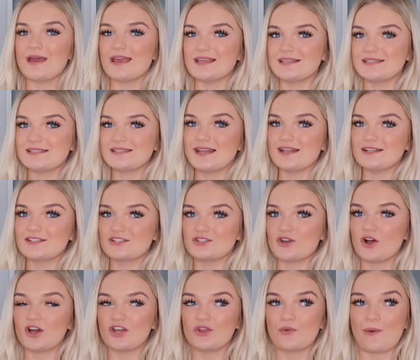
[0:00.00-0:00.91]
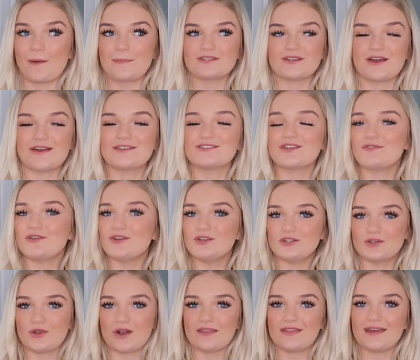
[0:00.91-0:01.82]
it is still in stock on the website, so if you
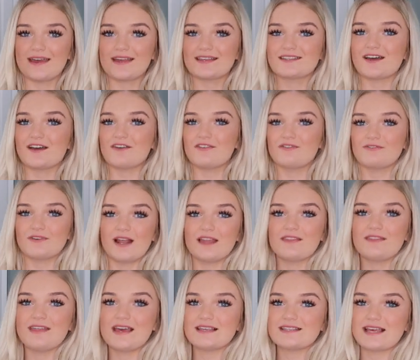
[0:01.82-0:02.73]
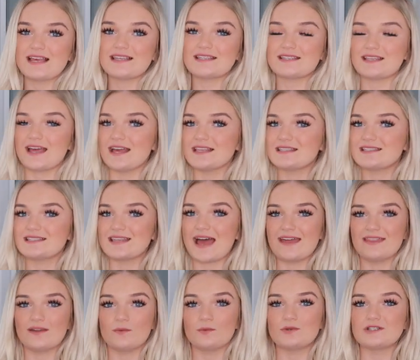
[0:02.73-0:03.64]
do like this, I feel like this is a
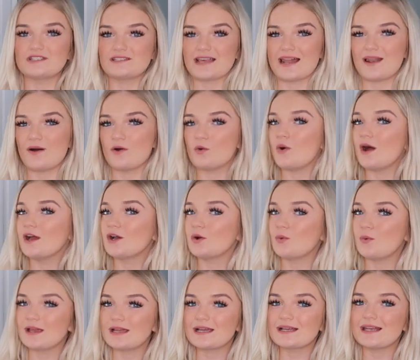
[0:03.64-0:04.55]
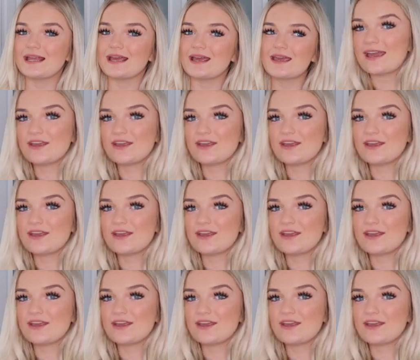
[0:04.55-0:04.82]
set that would sell out quite quickly.